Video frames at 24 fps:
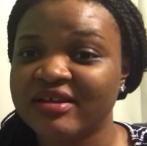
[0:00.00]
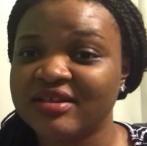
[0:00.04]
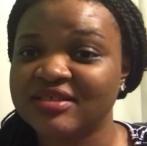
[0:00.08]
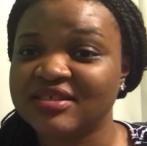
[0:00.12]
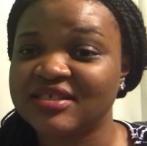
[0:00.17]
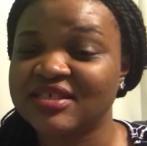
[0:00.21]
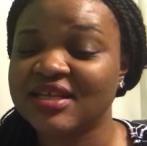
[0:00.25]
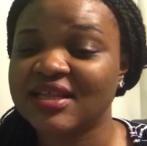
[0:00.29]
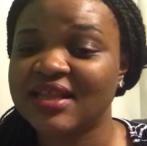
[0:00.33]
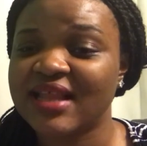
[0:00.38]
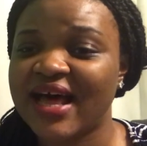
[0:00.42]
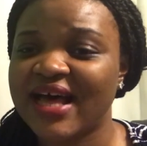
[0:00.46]

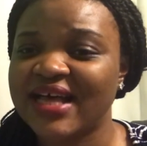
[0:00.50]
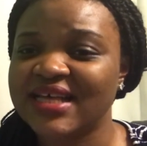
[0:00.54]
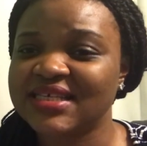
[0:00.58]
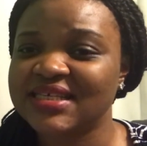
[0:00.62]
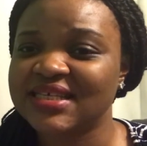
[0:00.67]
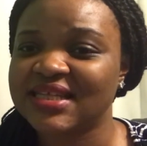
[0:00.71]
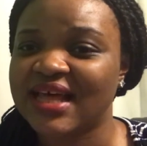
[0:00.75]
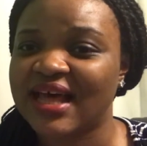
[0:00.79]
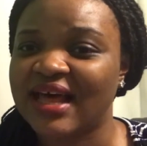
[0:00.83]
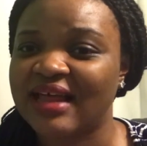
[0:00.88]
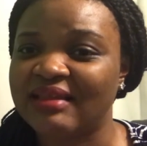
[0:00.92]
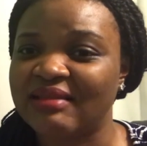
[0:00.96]
to
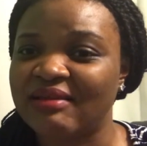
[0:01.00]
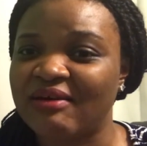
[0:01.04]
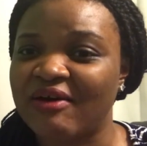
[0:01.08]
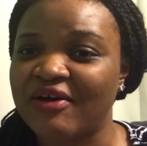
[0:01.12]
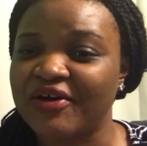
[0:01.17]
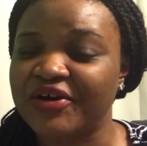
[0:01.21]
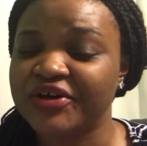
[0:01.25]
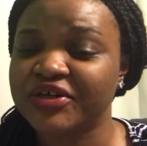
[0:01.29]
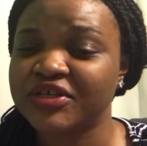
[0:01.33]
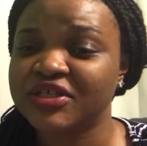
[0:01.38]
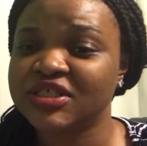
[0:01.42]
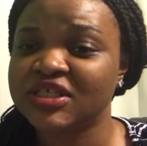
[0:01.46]
last that
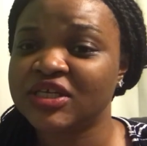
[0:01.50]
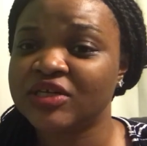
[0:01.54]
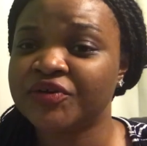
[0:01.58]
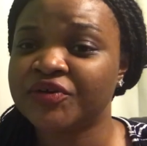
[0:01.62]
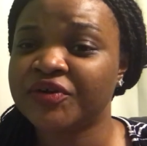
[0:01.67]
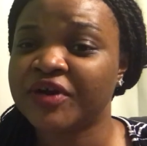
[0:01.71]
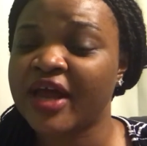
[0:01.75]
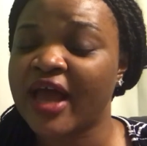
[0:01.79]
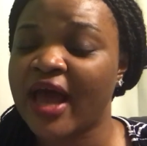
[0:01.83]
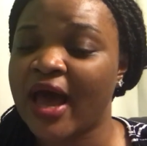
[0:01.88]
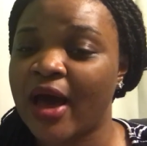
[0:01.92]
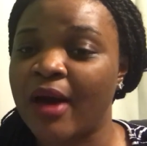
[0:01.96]
long,
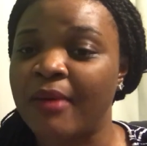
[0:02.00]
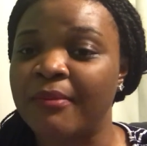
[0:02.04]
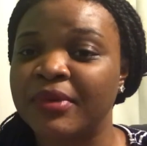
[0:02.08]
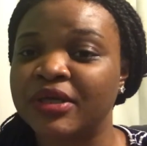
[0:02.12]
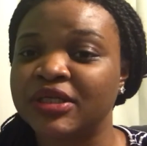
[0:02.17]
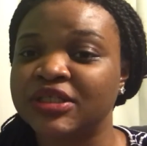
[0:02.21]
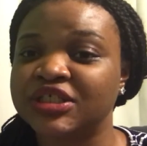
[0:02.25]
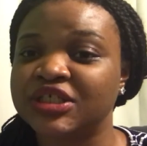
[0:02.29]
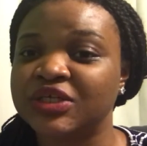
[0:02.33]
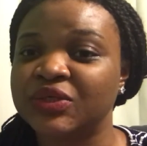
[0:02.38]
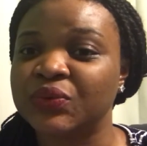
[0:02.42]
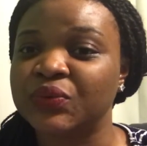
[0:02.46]
considering how
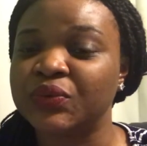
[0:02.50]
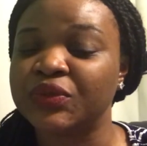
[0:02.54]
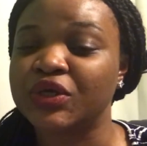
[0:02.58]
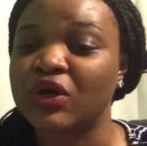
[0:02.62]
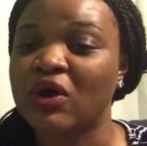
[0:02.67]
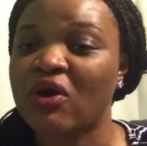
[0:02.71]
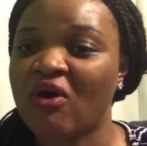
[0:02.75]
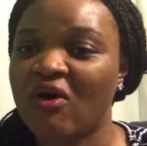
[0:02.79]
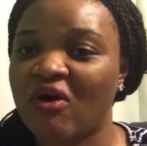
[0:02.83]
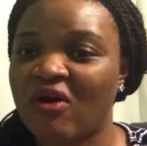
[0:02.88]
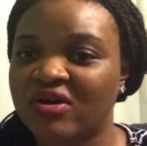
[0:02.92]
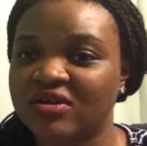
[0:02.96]
much it would
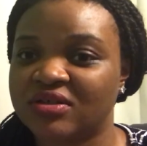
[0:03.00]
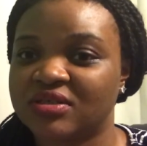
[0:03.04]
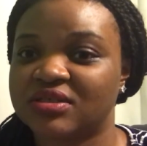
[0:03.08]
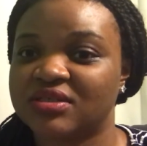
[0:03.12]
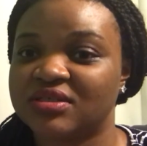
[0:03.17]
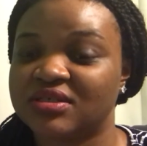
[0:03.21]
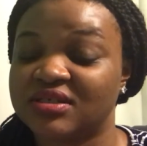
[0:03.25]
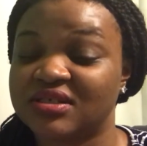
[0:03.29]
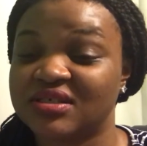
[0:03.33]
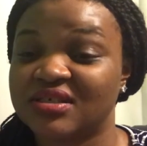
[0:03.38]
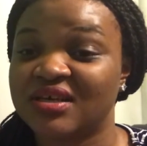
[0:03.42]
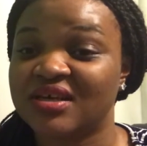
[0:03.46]

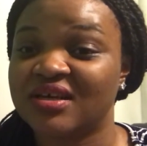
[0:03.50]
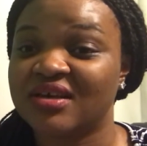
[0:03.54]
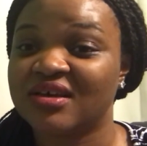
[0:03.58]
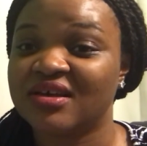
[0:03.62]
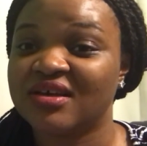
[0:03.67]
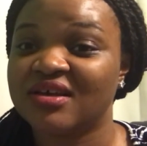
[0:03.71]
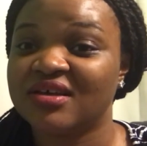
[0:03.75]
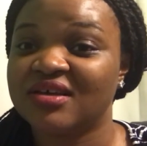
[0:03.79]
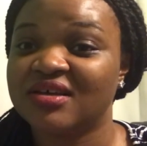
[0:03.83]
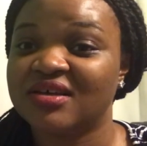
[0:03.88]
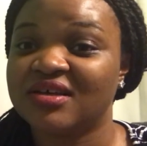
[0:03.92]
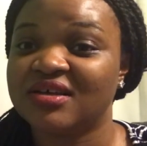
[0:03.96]
cost
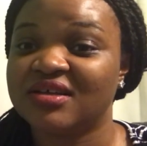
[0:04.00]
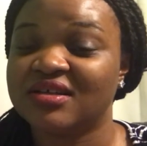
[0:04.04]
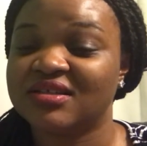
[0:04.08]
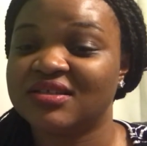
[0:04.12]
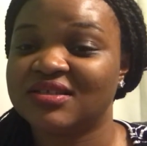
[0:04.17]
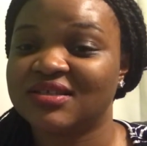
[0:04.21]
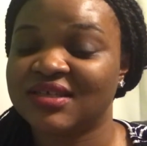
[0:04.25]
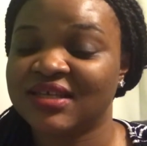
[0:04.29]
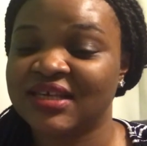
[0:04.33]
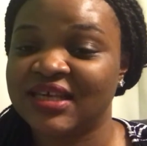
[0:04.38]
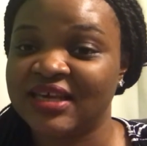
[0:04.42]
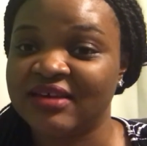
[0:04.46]

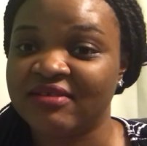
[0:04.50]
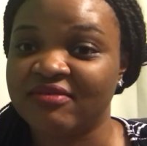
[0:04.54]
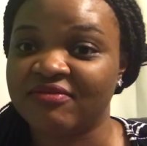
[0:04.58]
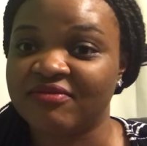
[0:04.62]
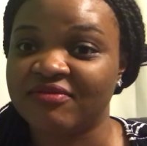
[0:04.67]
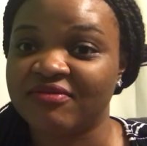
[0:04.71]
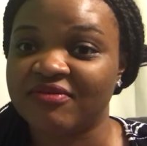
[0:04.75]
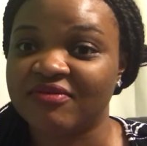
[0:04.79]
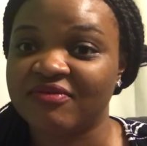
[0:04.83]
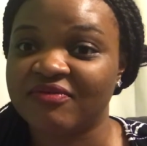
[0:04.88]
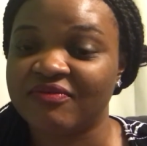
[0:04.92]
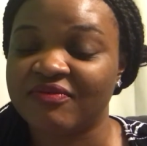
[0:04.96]
to
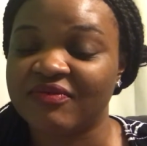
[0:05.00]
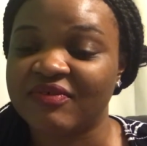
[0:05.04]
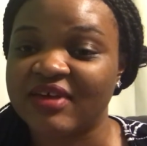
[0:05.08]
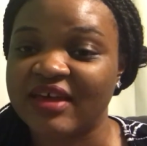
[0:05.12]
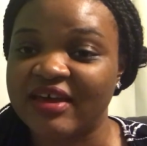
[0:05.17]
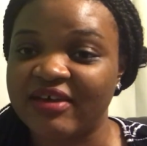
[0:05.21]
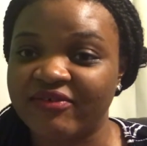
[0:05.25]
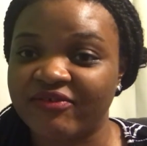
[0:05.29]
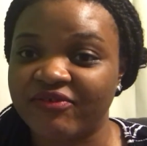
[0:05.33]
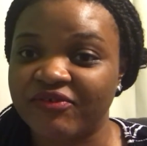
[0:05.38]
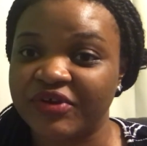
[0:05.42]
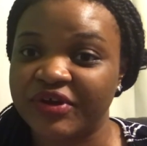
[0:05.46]
give
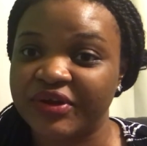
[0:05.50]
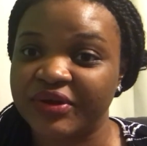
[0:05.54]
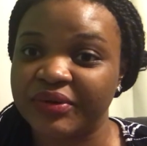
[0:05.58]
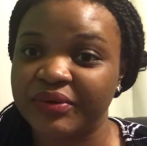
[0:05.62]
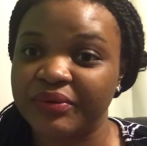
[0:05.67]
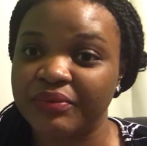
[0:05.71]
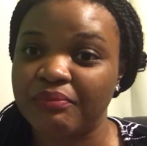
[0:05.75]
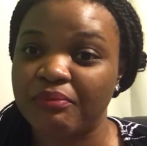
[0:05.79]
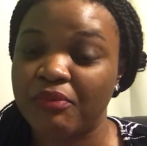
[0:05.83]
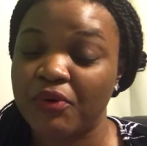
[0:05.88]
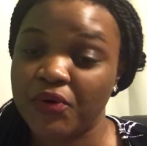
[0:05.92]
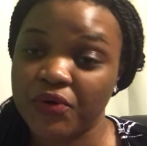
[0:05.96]
every
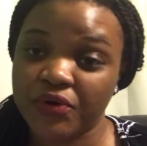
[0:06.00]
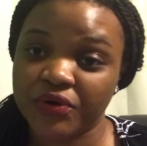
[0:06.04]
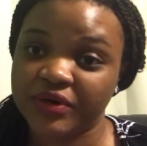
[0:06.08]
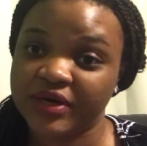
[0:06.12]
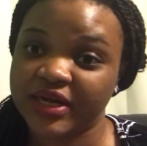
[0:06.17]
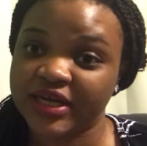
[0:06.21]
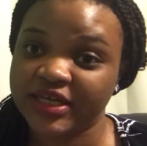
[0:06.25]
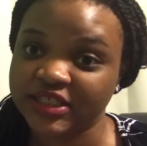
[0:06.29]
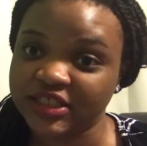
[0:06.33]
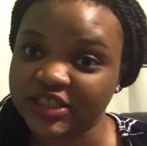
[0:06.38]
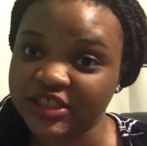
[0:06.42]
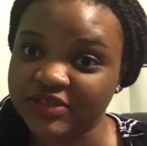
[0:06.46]
poor
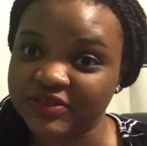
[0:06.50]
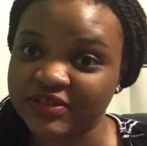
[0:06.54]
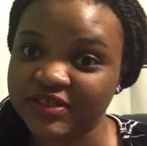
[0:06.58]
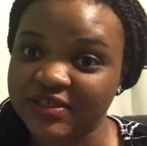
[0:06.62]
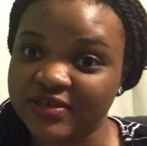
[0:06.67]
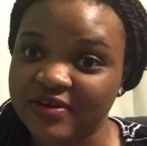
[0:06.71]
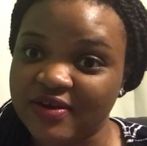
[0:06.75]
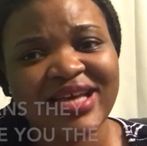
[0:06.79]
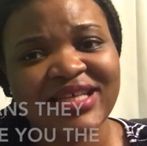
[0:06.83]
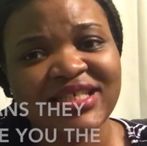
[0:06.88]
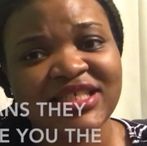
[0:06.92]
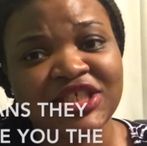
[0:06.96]

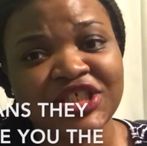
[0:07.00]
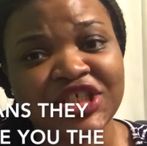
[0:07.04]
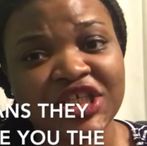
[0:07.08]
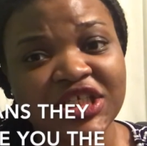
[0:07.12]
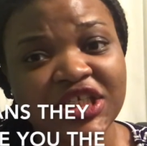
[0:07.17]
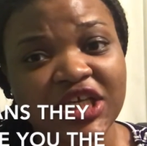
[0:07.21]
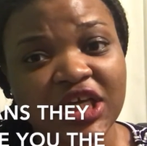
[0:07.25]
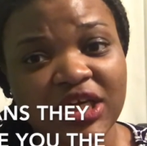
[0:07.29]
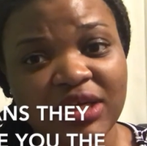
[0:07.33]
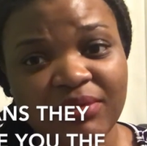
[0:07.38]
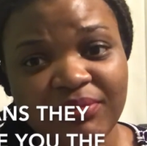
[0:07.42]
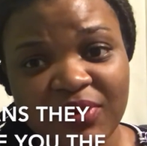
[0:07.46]
Nigerian. Is it
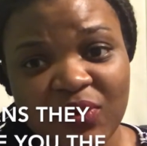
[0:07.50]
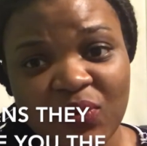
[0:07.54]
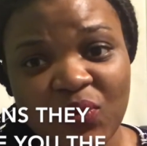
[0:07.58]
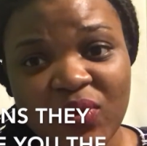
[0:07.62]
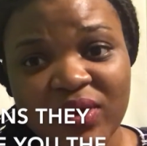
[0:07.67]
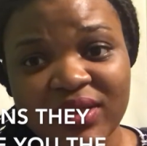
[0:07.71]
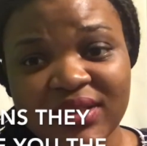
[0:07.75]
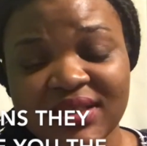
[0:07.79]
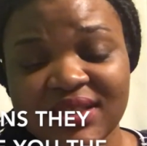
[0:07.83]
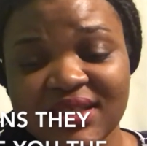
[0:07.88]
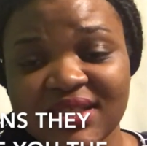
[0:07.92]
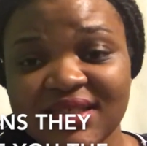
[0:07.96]
just gonna be
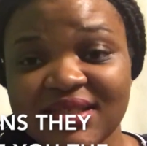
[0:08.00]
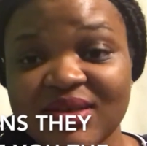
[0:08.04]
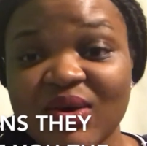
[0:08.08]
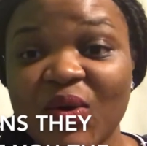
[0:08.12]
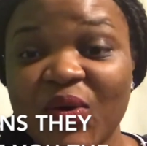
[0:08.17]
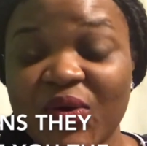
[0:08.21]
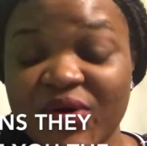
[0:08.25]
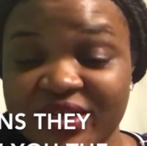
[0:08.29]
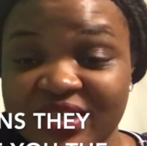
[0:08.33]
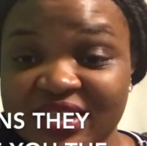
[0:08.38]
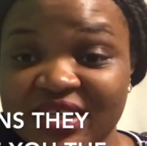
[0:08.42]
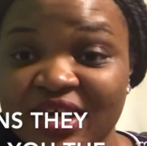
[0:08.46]
once,
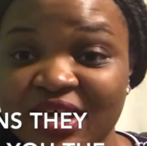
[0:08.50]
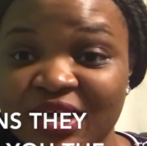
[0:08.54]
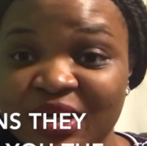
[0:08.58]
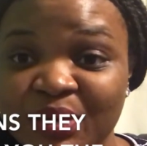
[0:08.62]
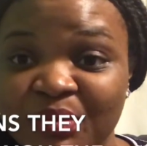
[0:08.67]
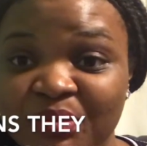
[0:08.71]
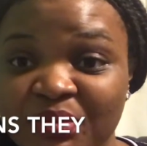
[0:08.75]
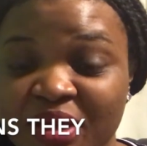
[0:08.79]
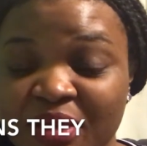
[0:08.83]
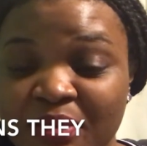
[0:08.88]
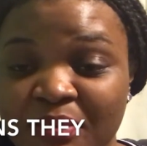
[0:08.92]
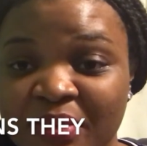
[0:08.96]
or is it gonna
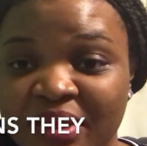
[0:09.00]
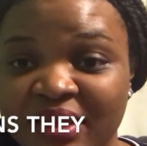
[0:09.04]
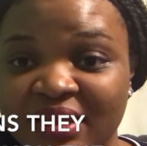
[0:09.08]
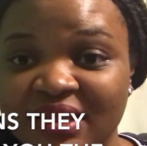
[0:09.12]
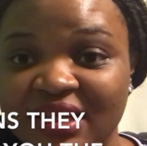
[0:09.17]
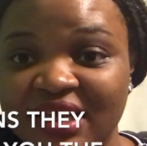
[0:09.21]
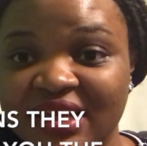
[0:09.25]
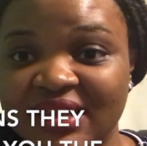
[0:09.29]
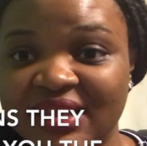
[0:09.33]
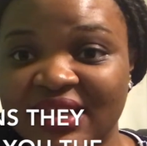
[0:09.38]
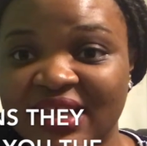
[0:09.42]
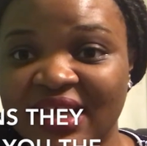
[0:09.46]
be a
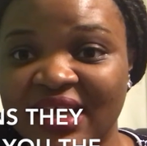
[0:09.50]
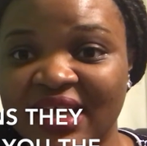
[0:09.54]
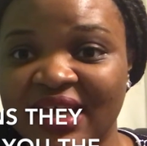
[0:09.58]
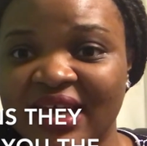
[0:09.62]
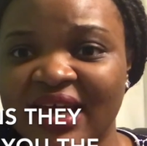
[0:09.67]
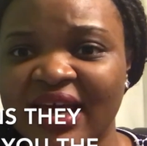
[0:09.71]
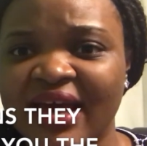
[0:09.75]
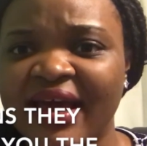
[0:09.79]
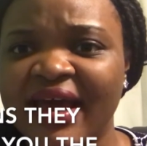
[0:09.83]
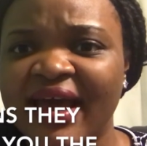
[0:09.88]
monthly thing?